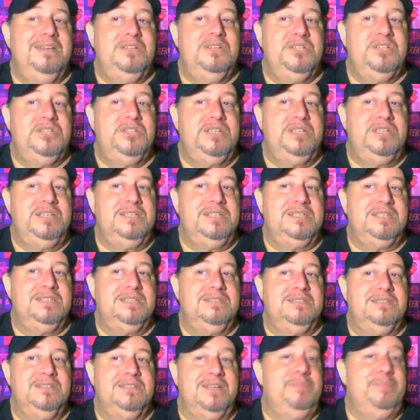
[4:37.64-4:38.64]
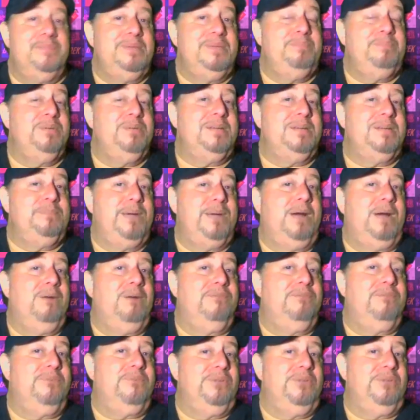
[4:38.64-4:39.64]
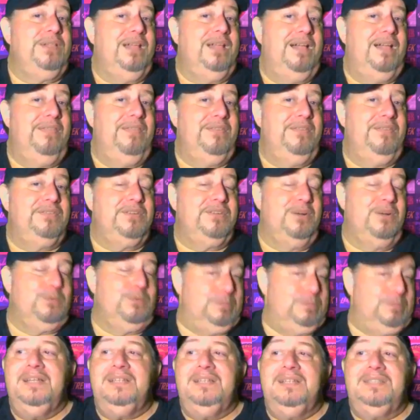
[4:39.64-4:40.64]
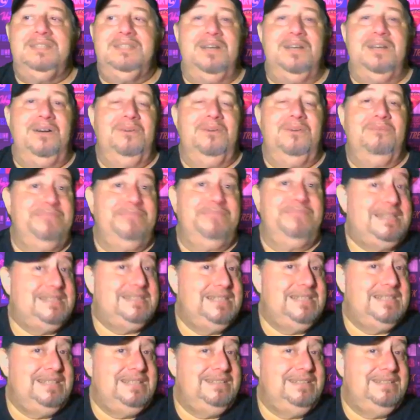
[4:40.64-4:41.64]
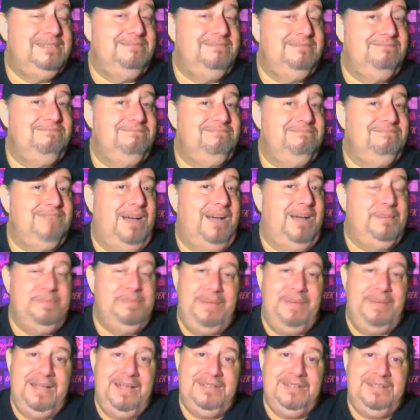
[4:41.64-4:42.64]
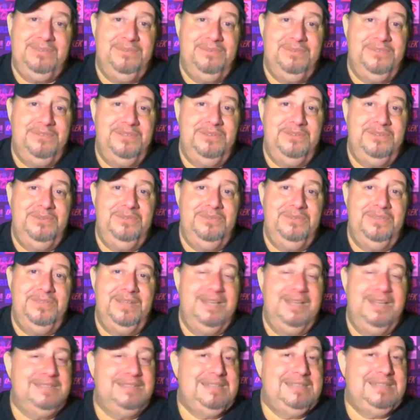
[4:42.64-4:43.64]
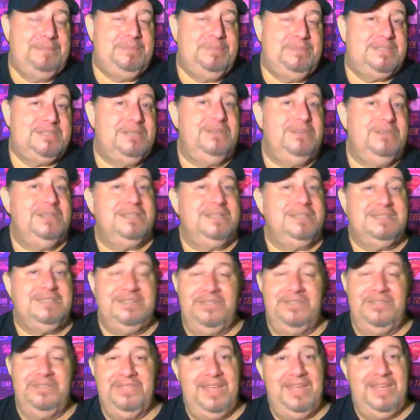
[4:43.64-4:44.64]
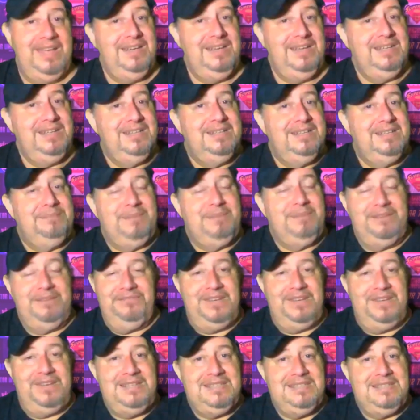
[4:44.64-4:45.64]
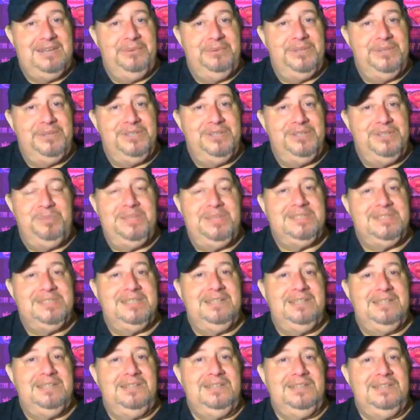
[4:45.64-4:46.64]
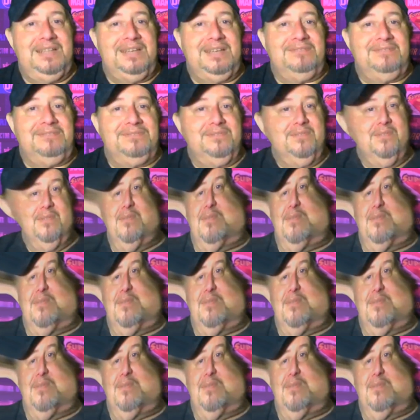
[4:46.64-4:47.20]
she's going to be pretty powerful on the show. So that's it. I'll be back to review the next episode. Until then, my friends, I wish you peace and long life.